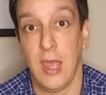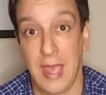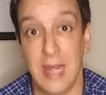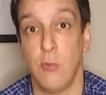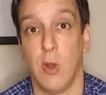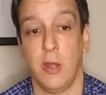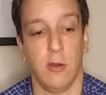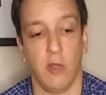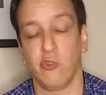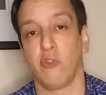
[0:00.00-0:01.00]
anyone
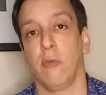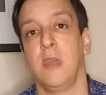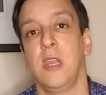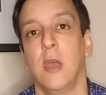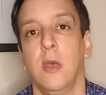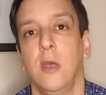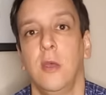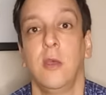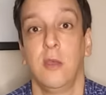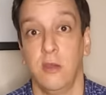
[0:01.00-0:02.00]
on social media
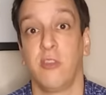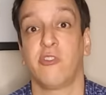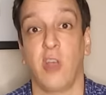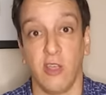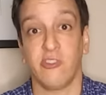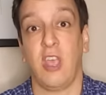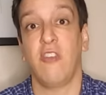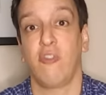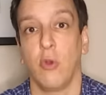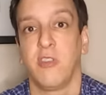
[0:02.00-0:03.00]
discuss and
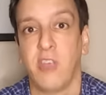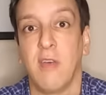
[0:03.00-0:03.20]
show this